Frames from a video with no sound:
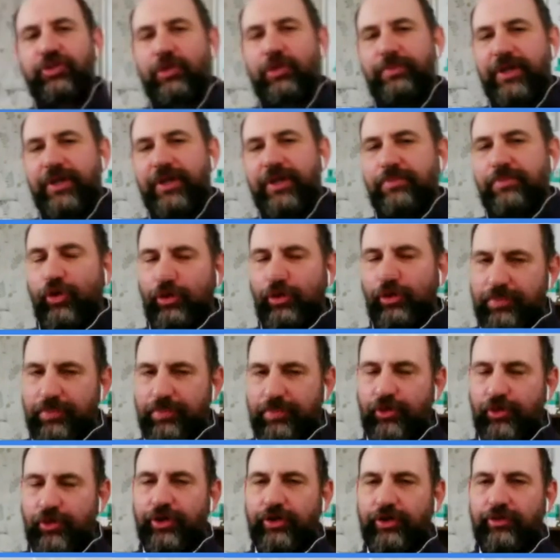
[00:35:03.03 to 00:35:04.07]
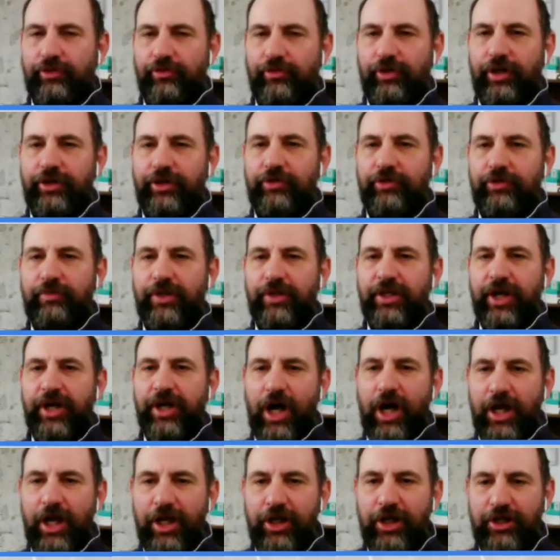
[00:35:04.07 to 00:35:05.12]
an important point, right? I mean,
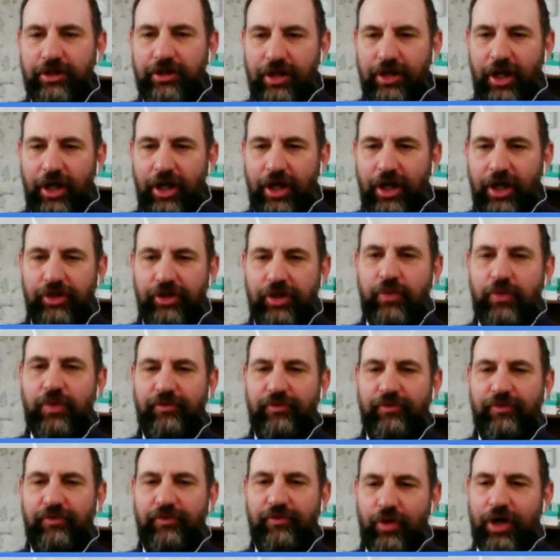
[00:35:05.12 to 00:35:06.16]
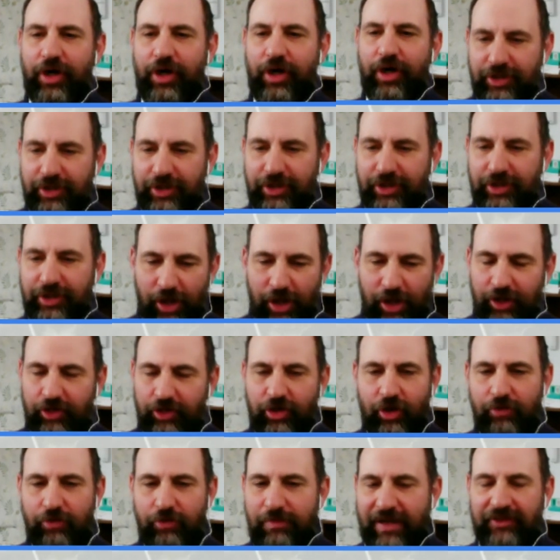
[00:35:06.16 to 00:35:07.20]
I agree with you. I don't like
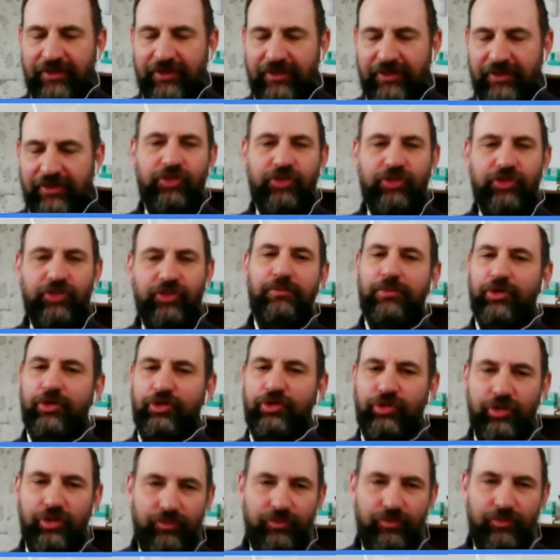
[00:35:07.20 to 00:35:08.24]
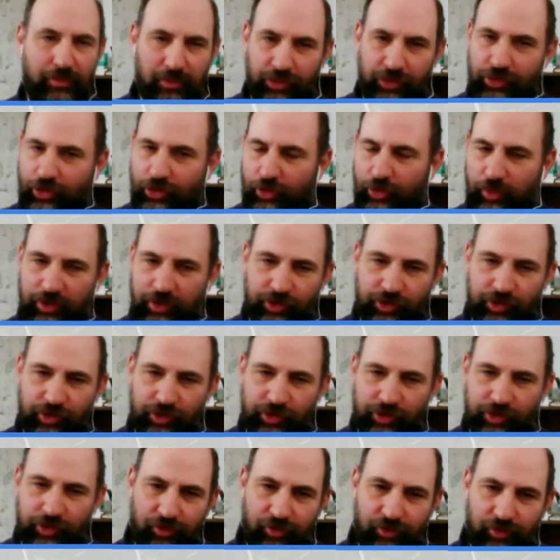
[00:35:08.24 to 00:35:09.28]
dogmatic statements of you must always do
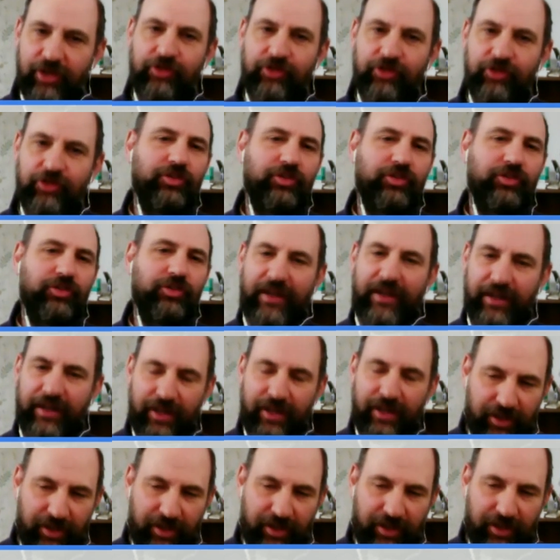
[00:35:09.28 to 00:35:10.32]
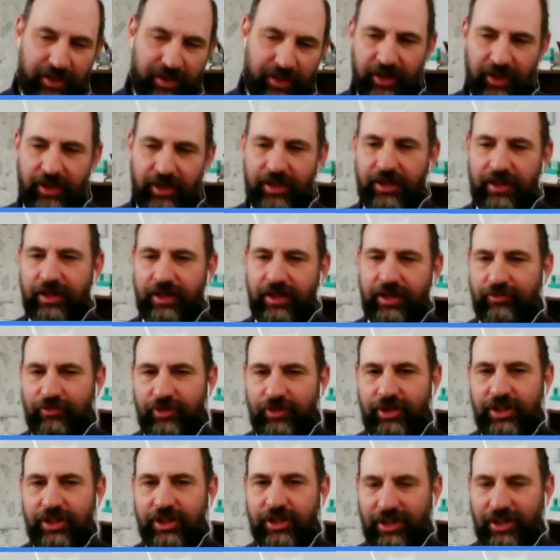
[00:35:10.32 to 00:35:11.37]
this and all that kind of thing, and it
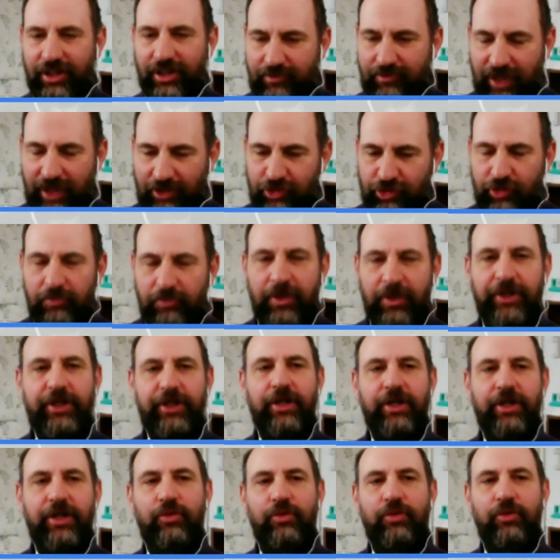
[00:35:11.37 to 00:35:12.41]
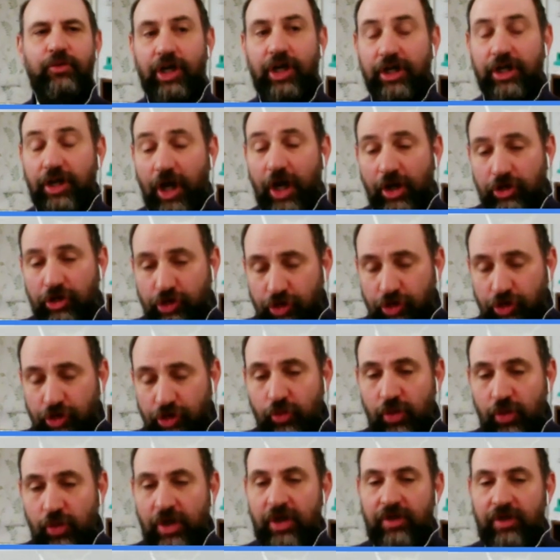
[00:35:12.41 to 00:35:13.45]
really gets up my nose. And I
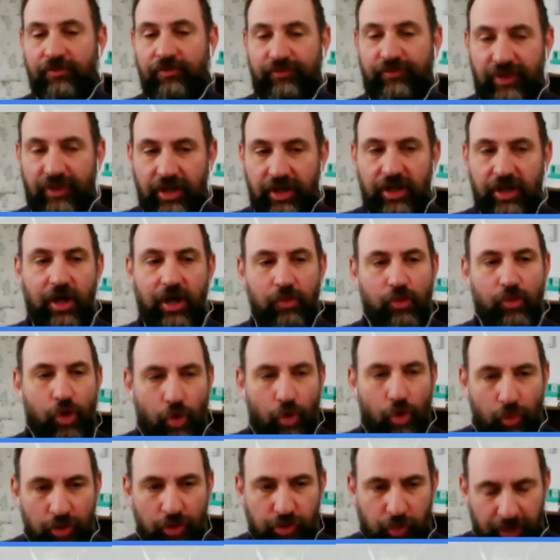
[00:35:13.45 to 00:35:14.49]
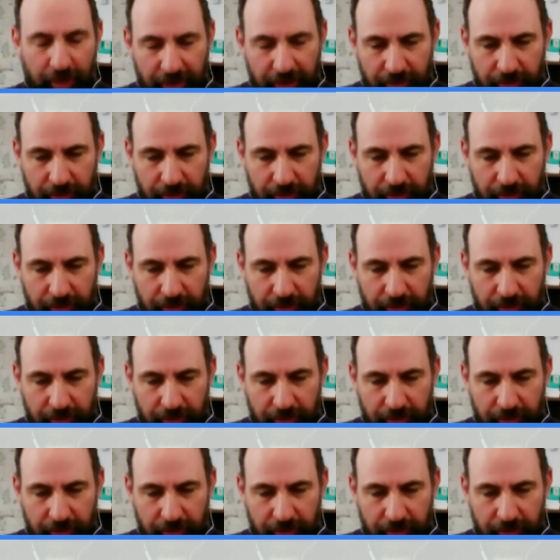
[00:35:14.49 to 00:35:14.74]
do feel I always want to